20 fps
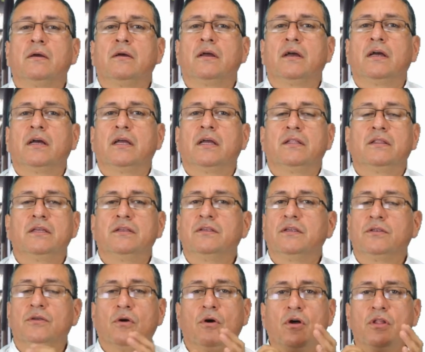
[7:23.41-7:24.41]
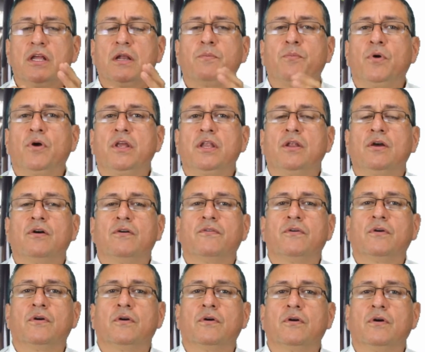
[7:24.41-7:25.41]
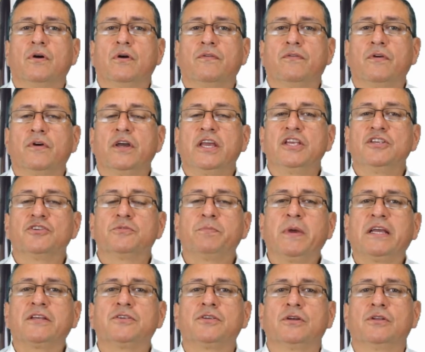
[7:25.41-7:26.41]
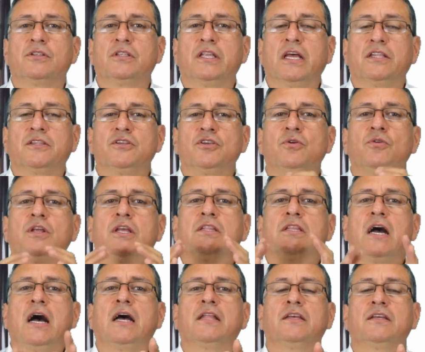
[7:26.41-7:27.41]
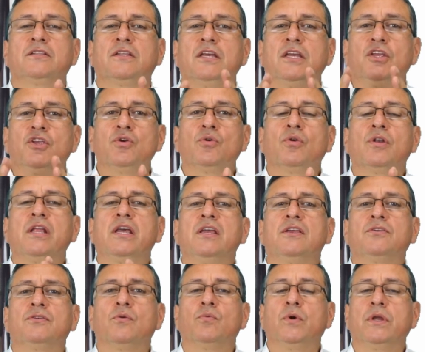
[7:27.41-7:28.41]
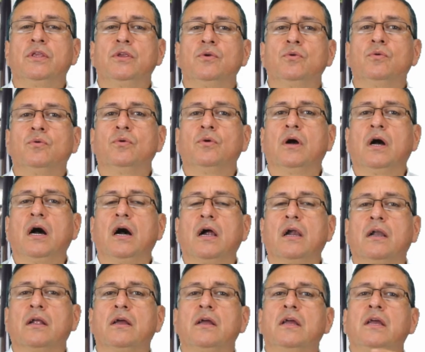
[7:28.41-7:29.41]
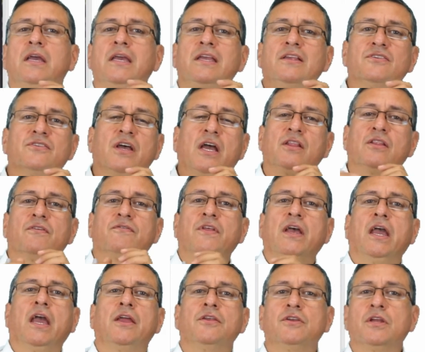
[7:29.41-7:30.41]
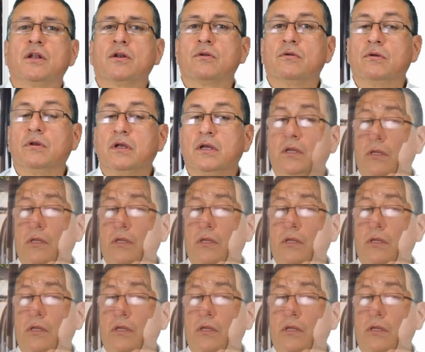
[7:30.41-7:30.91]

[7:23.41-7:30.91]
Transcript: Uh, this is other point of, uh, of inspection that you need added in your list when you are inside of the engine room.